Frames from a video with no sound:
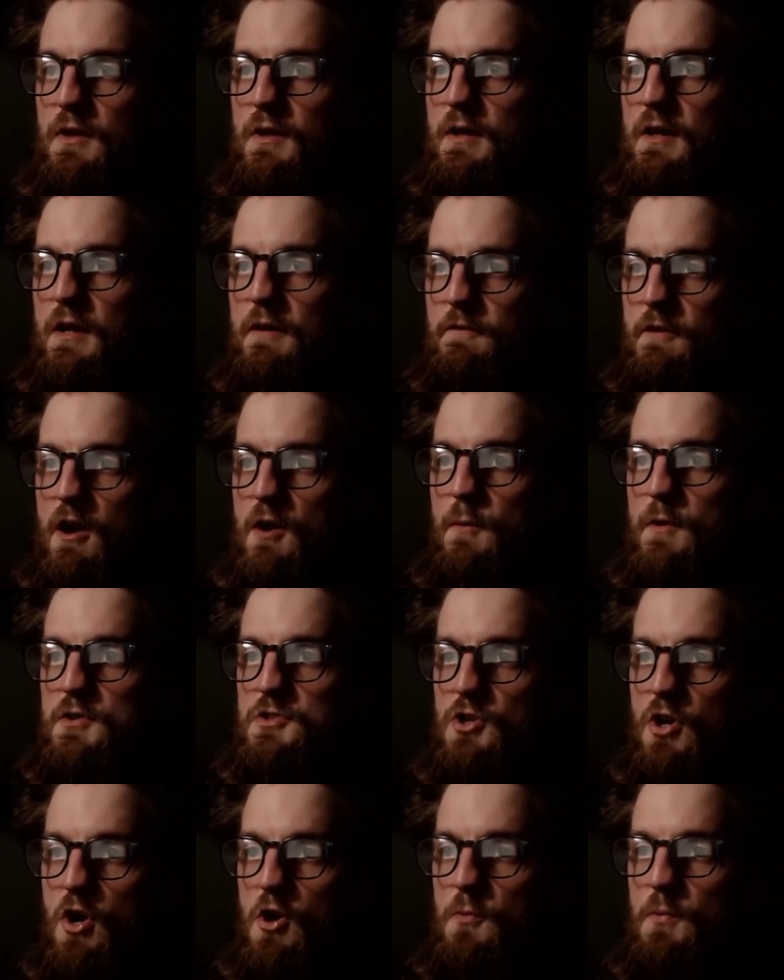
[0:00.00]
Very much
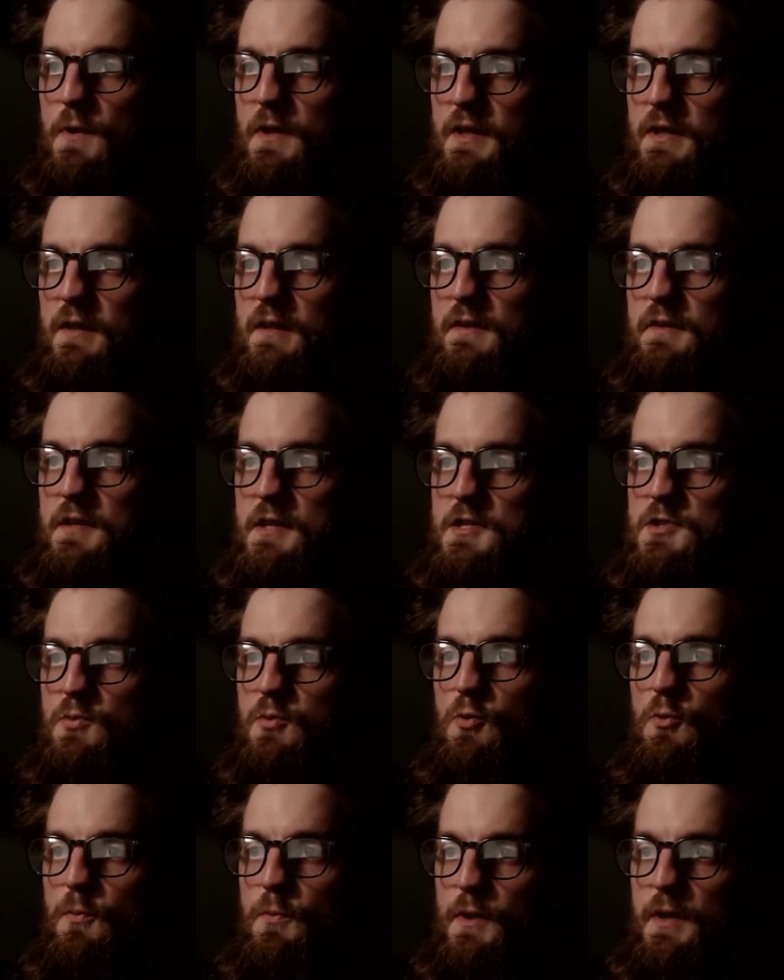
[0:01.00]
hoping this
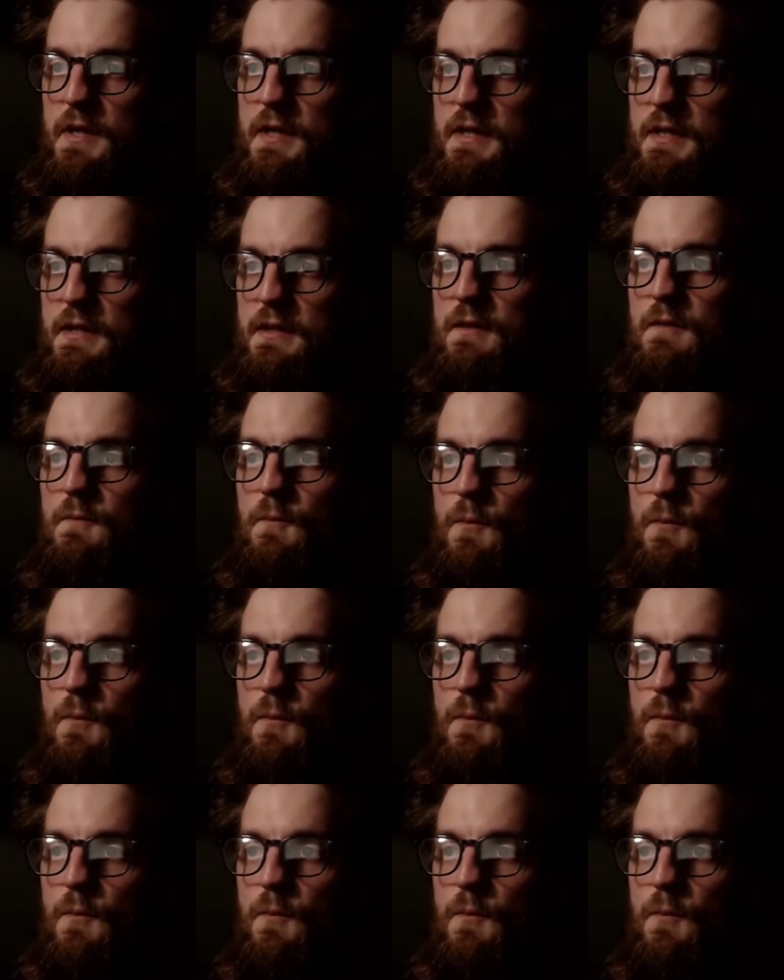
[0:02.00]
will be